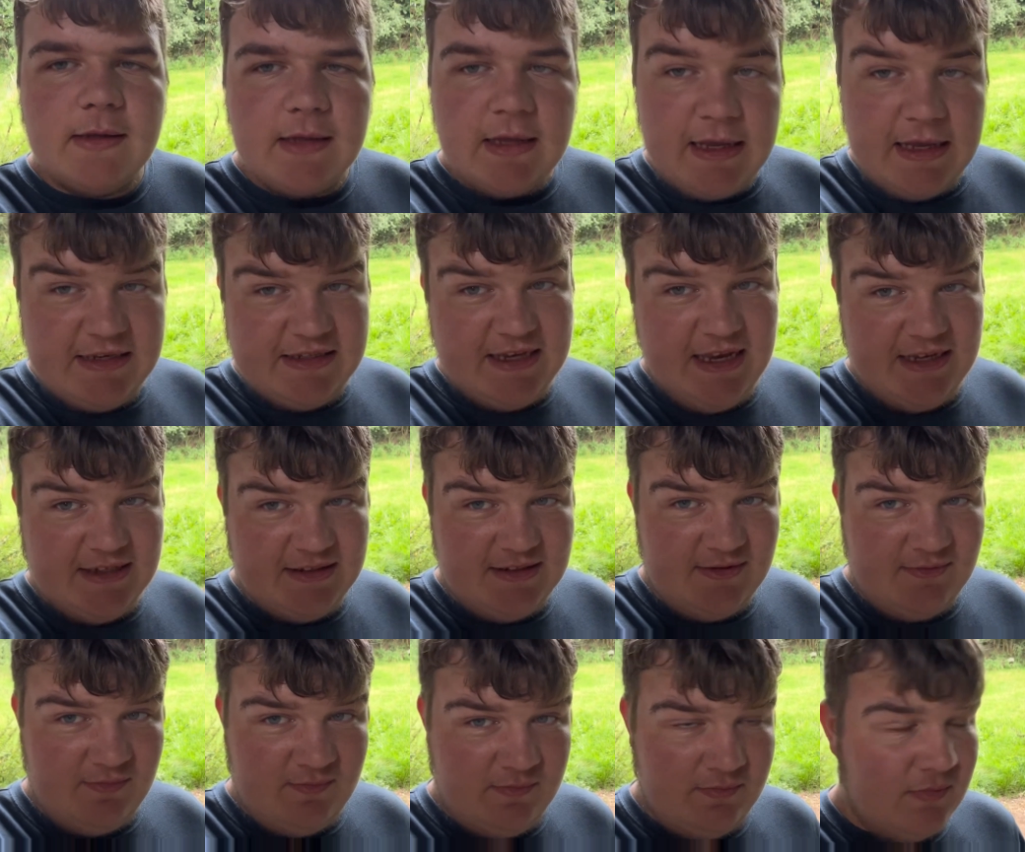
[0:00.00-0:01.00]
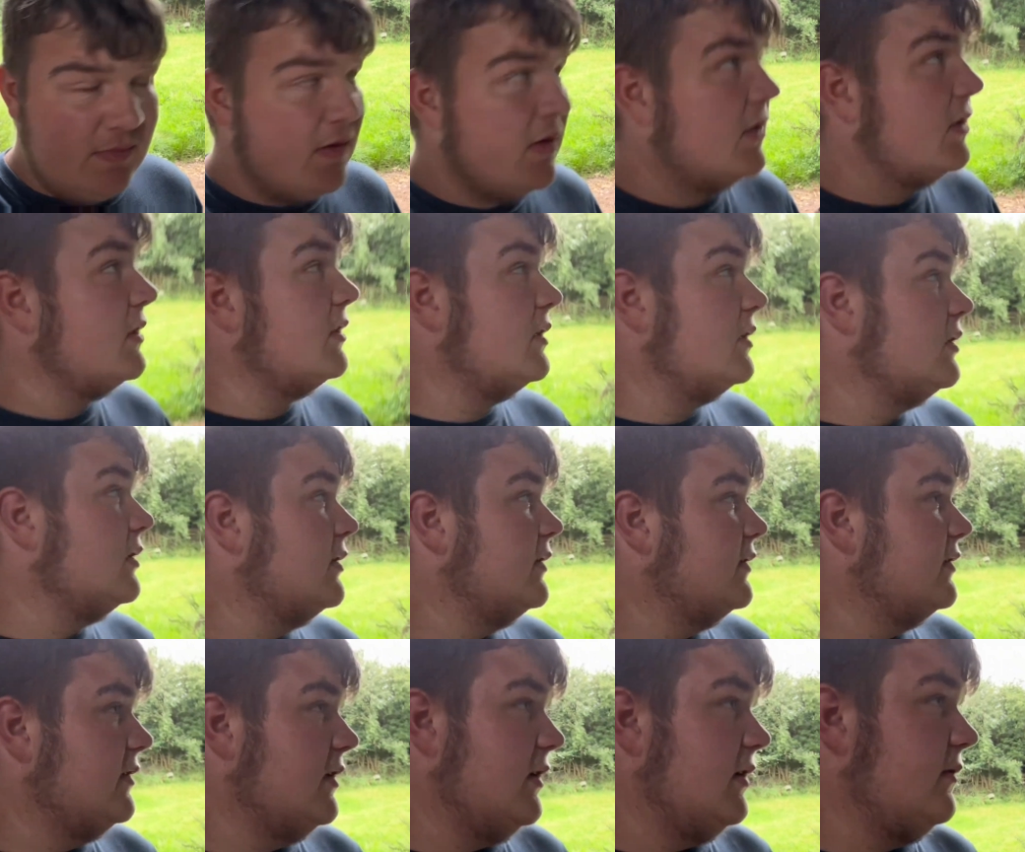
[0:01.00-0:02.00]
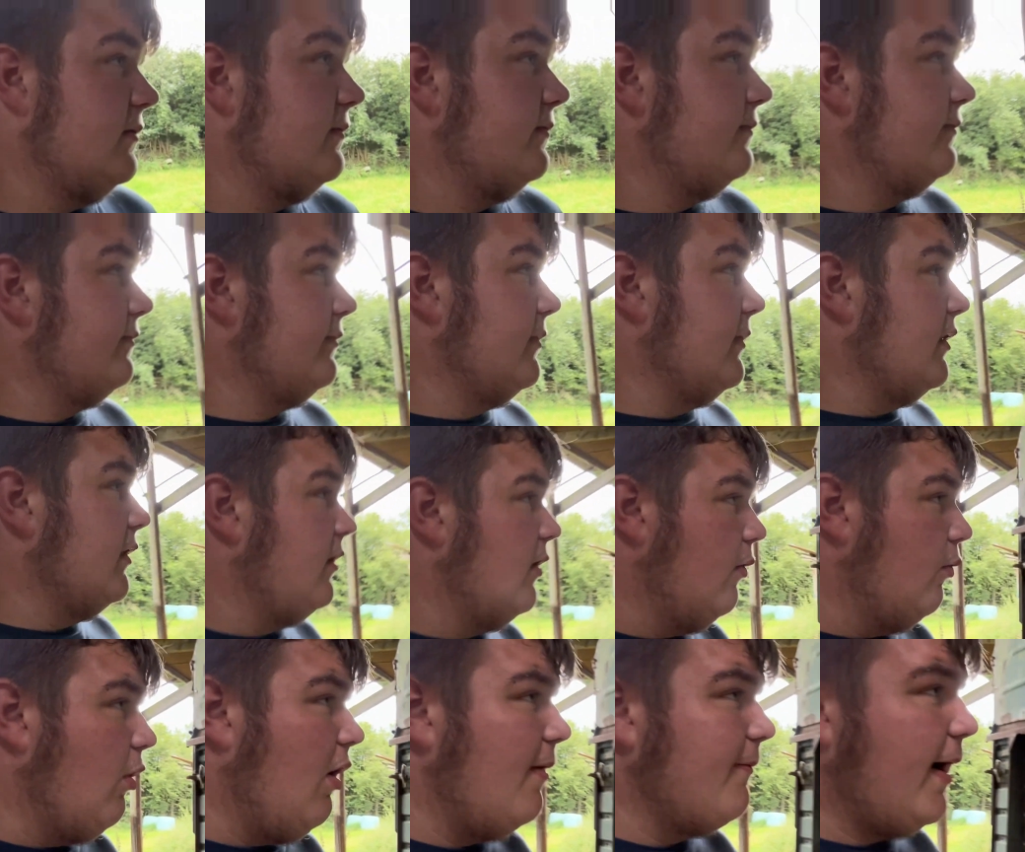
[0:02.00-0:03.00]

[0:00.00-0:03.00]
He says. So, what I